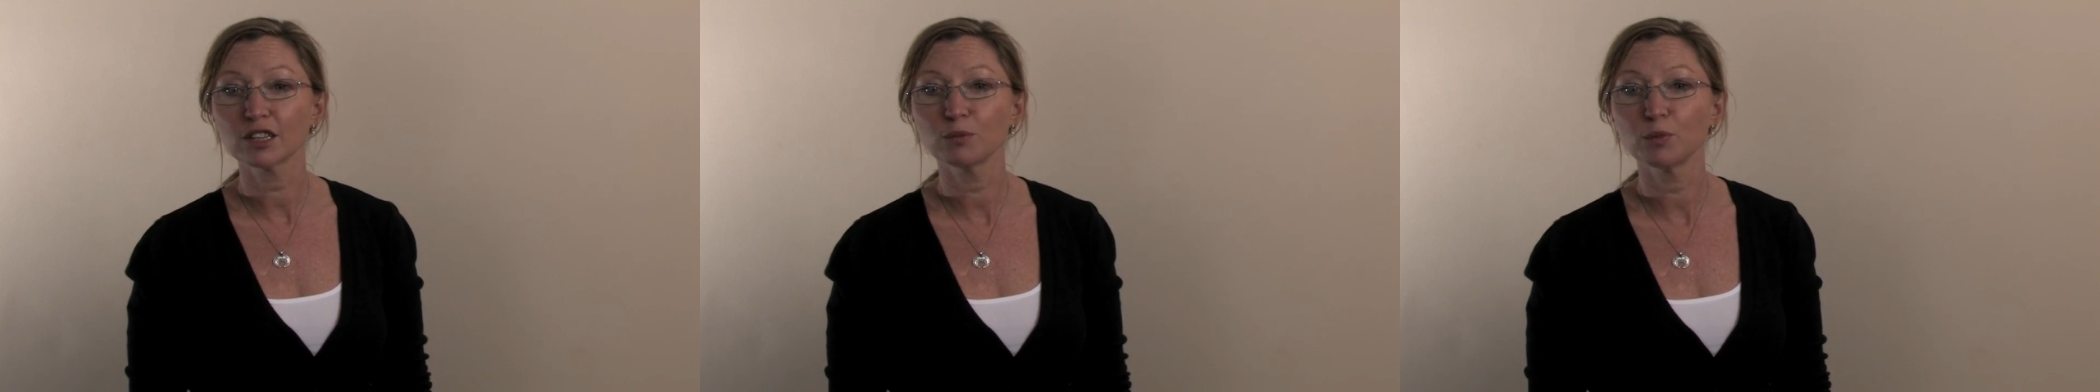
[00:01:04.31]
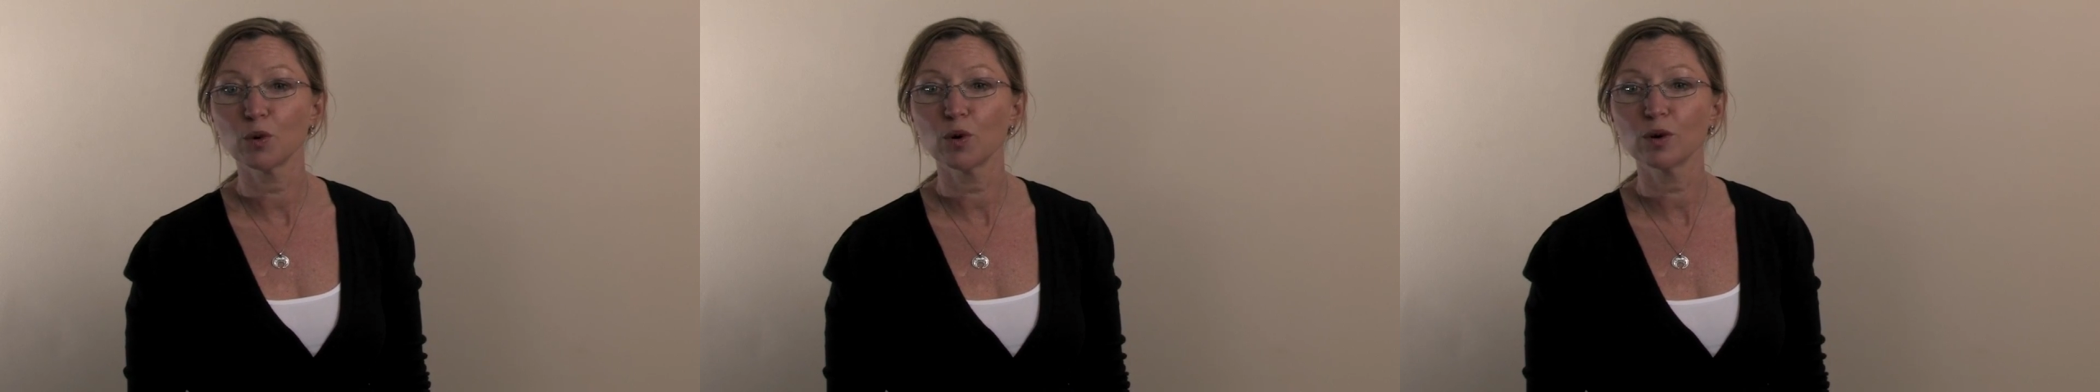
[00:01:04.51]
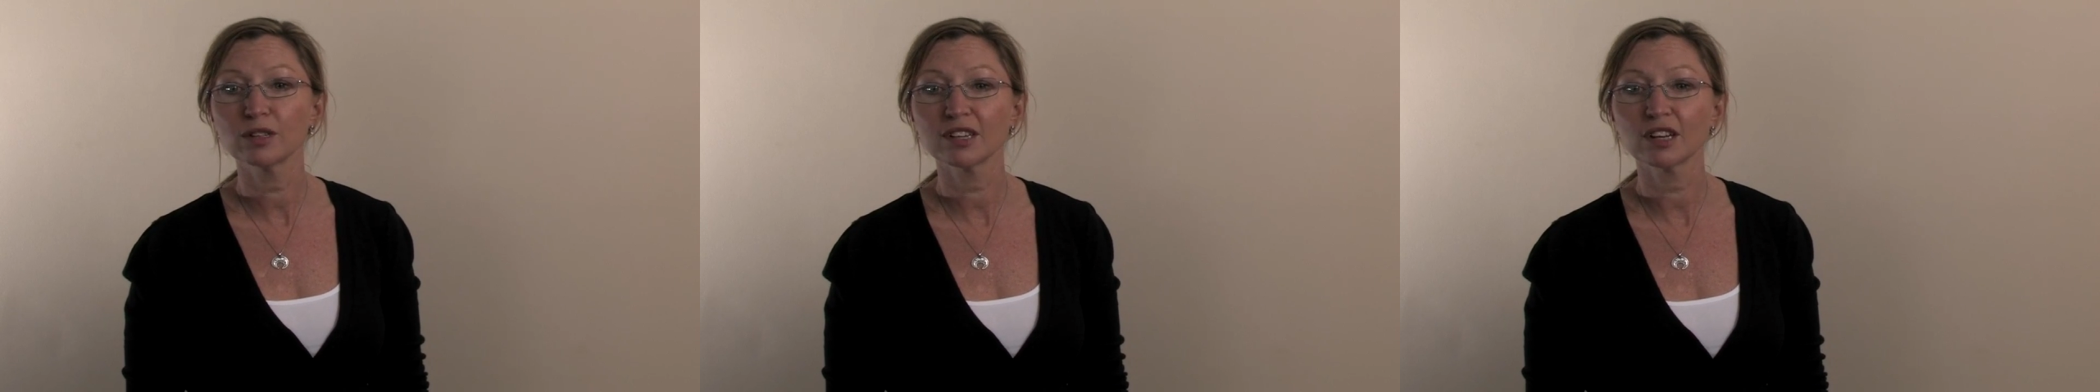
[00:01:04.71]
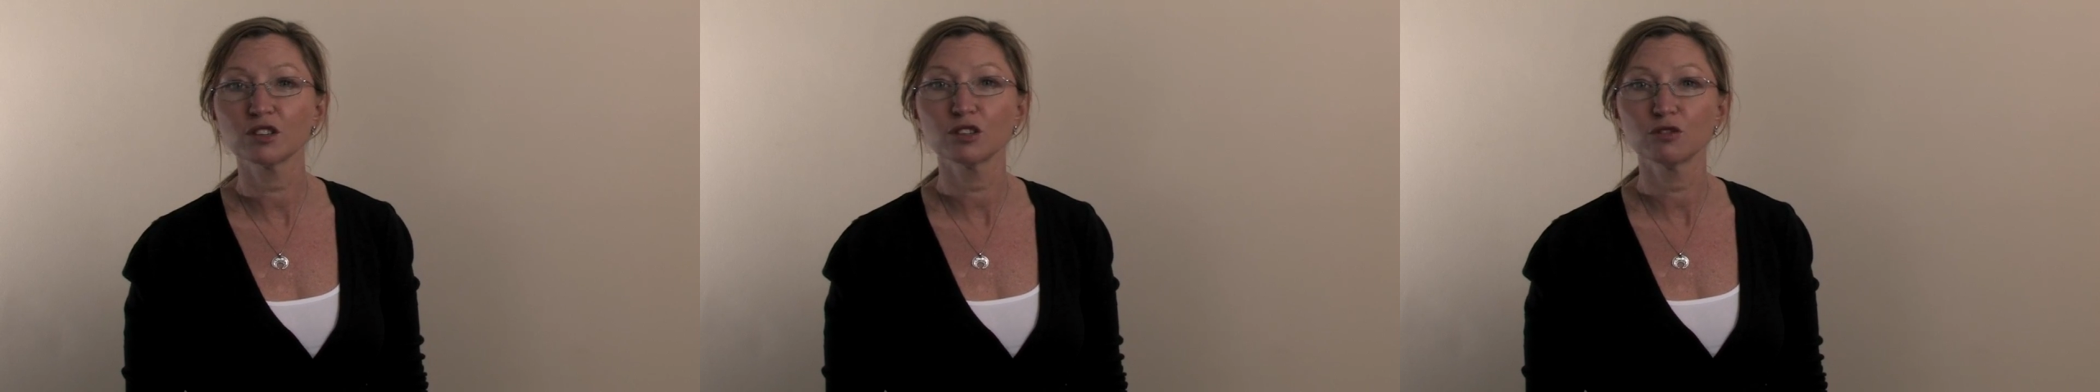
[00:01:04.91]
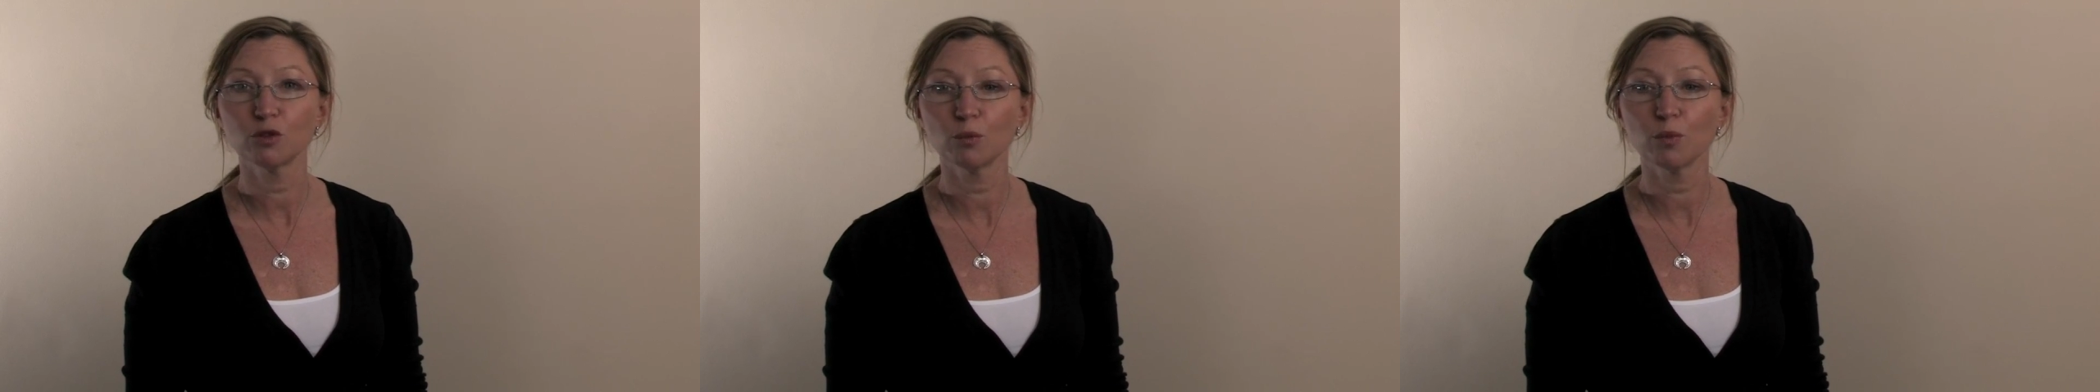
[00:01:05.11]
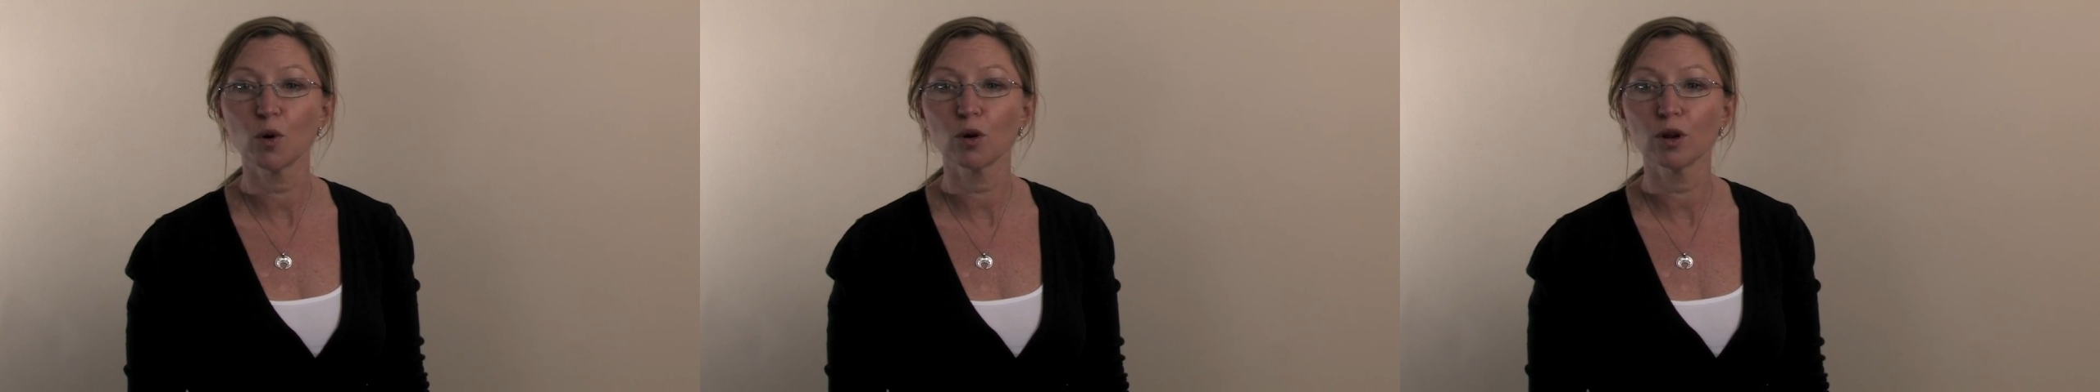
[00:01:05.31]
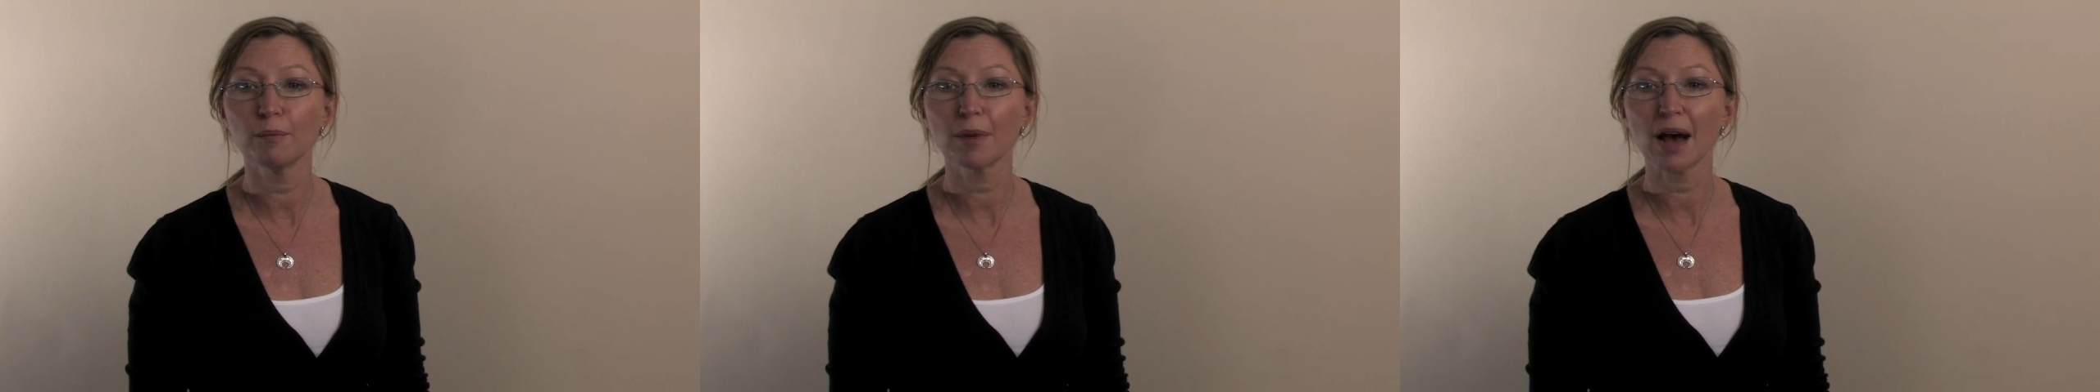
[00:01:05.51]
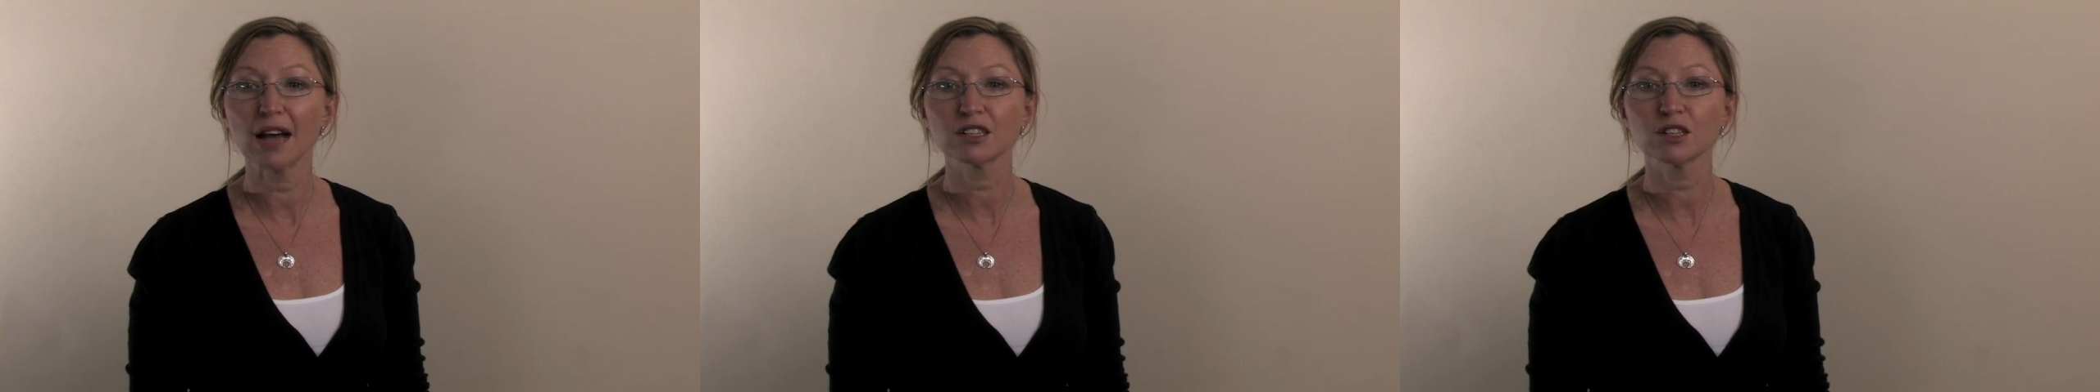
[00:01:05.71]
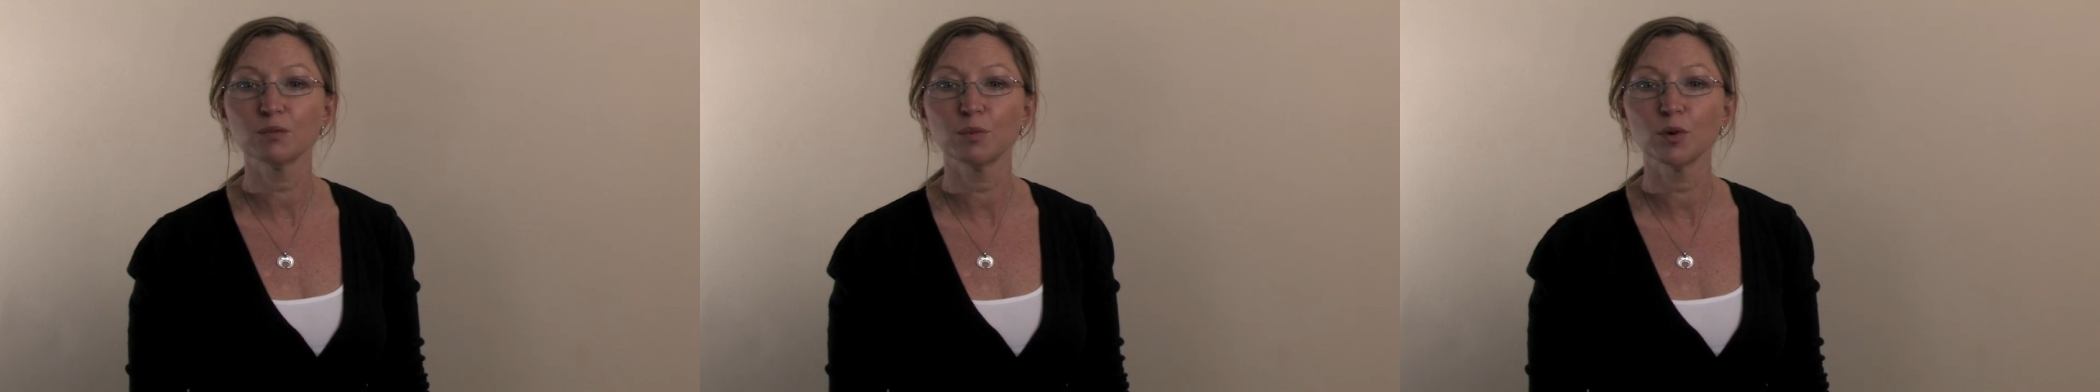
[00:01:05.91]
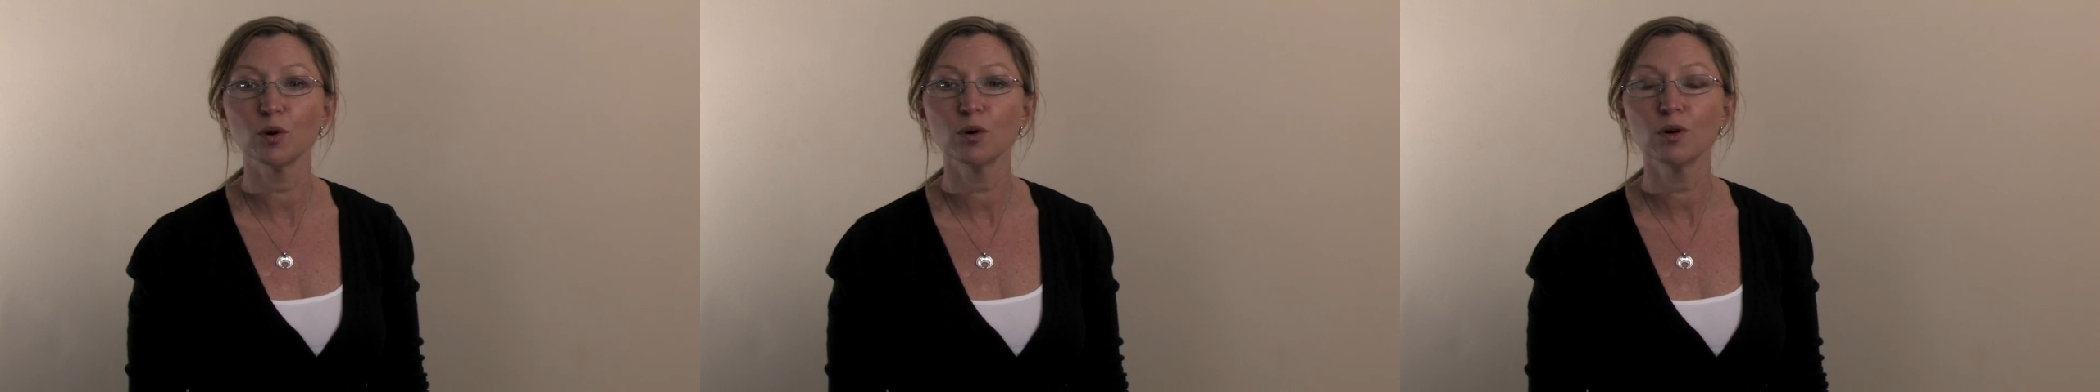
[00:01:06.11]
sports such as football and
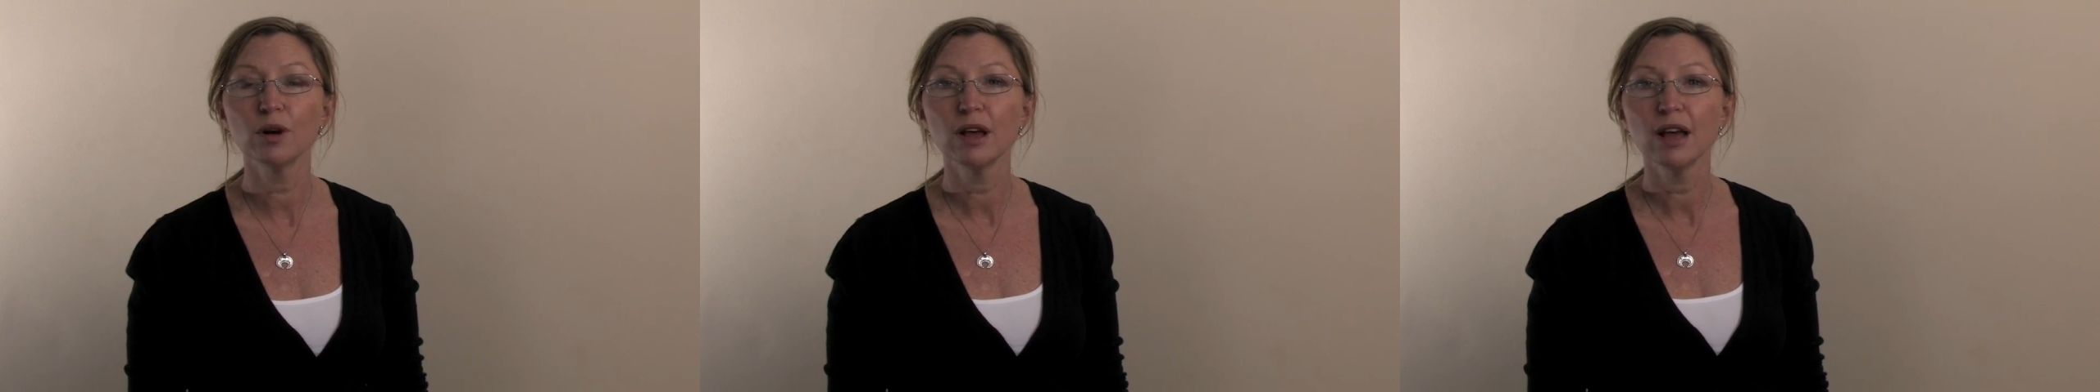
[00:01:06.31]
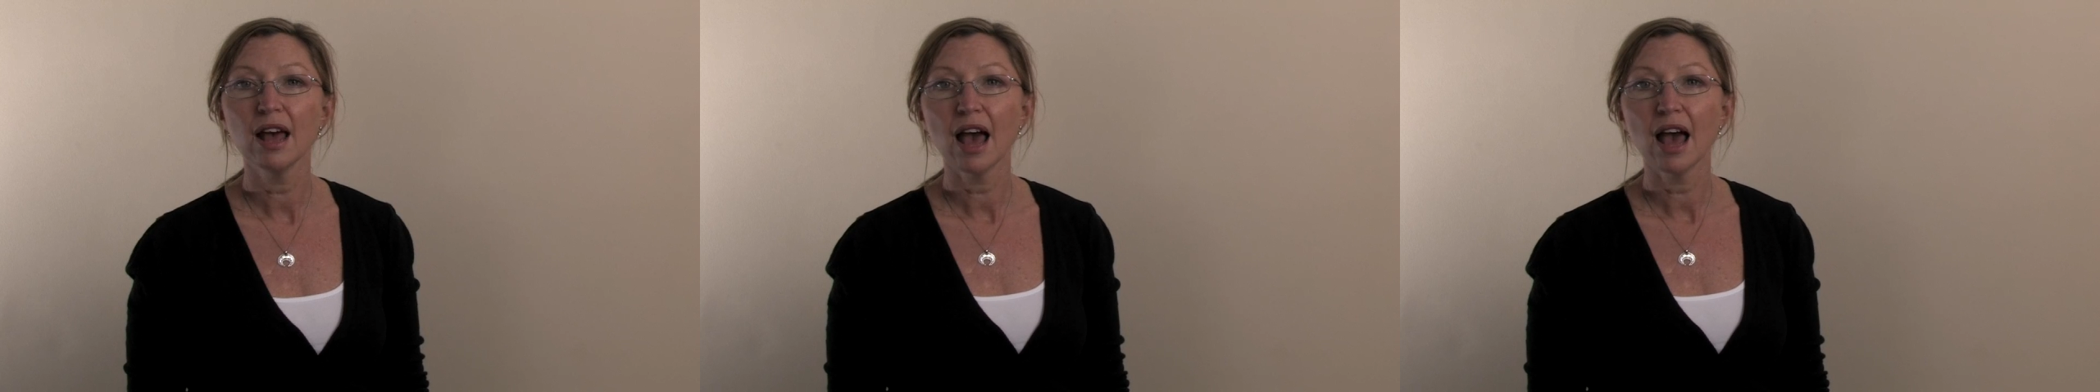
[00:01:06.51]
basketball,